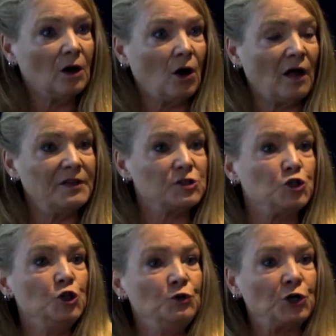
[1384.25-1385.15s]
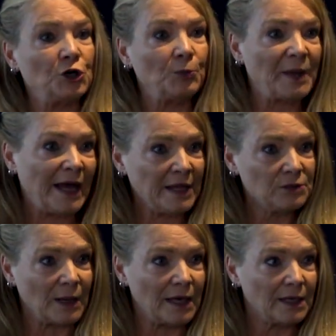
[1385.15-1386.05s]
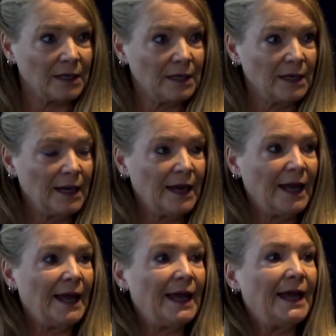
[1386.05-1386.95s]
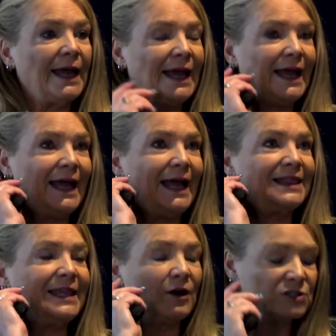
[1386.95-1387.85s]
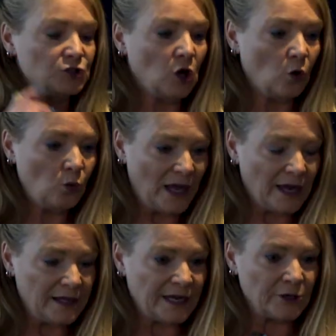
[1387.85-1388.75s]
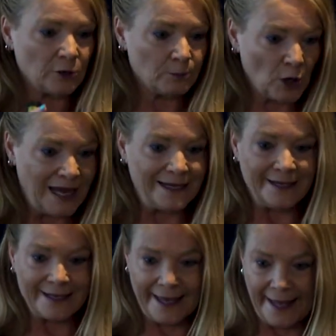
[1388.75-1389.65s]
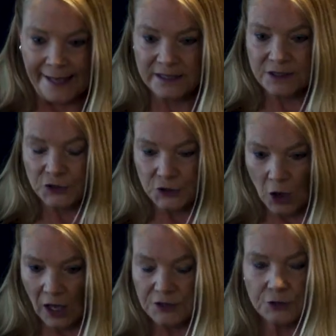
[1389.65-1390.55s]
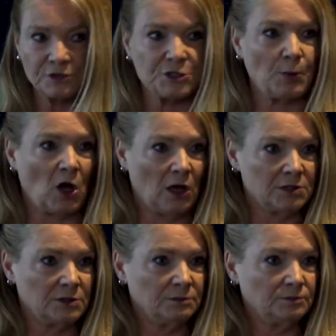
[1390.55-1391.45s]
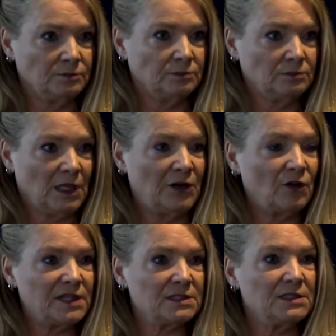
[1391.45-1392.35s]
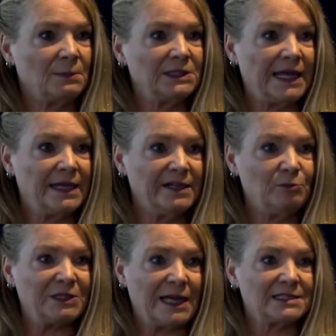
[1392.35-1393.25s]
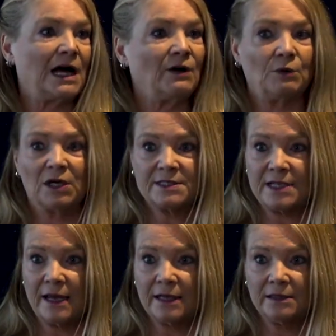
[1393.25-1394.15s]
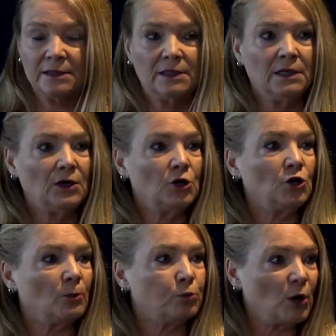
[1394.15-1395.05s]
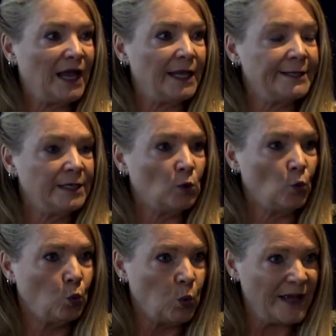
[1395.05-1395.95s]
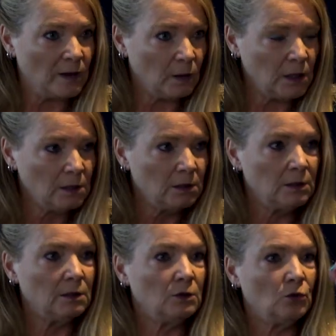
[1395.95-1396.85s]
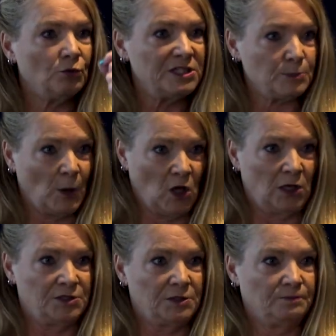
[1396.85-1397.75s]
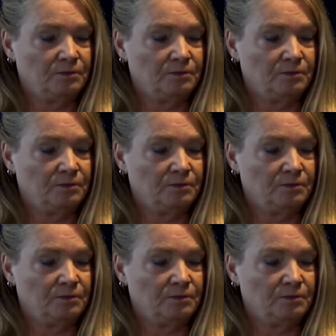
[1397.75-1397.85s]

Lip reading: on this new neural pathway. There's no way that your brain can't not respond. I know that's a double negative, but that's how I want to say it. Your brain will respond.